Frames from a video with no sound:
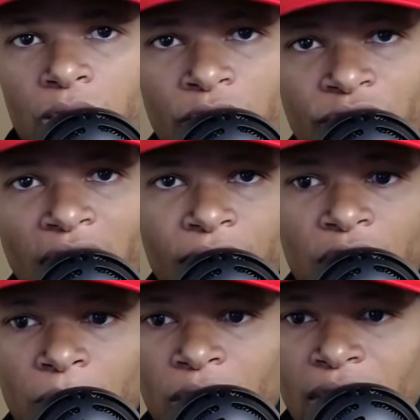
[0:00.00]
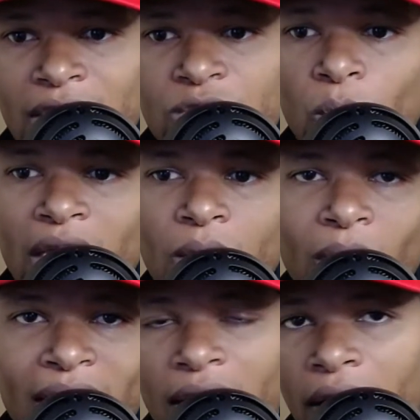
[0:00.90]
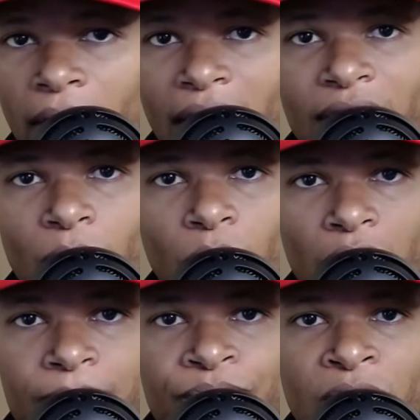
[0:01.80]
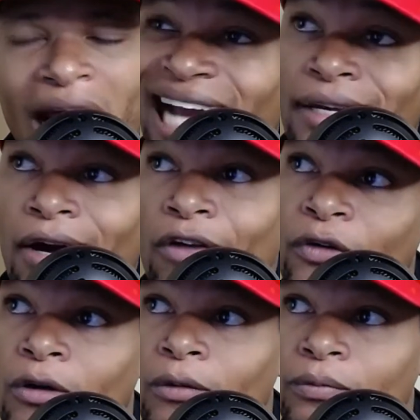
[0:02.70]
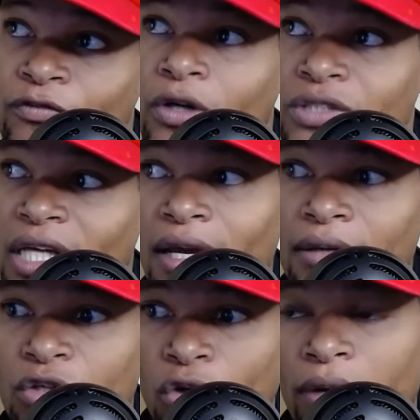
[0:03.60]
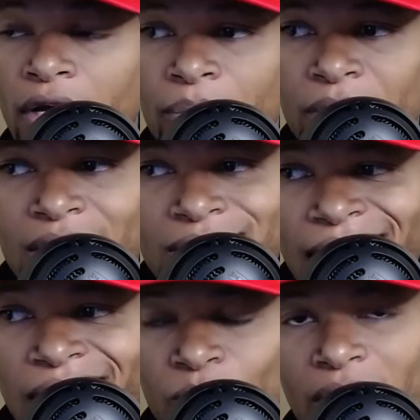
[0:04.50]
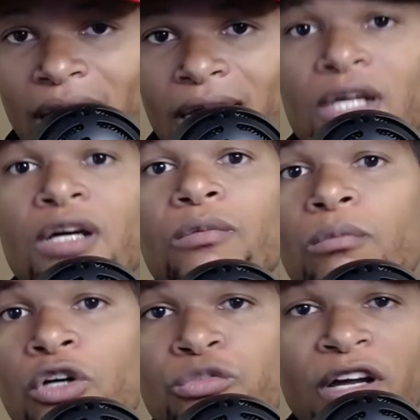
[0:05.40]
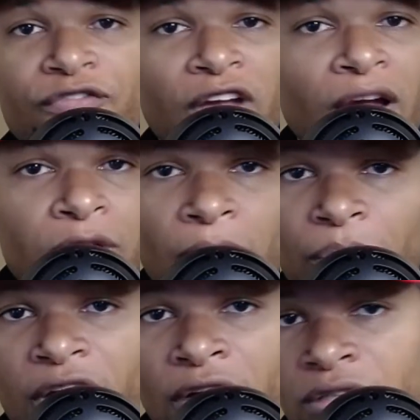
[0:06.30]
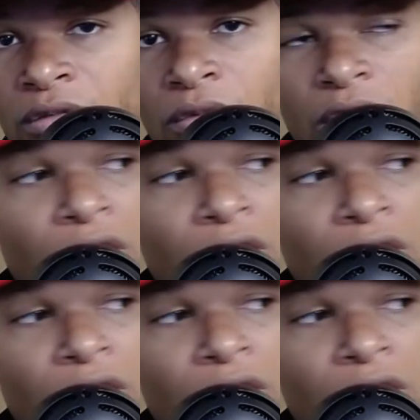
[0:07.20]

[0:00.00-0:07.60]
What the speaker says: revive the communities. We know how they work. I know for firsthand growing up in the South, when most of my family, my parents, and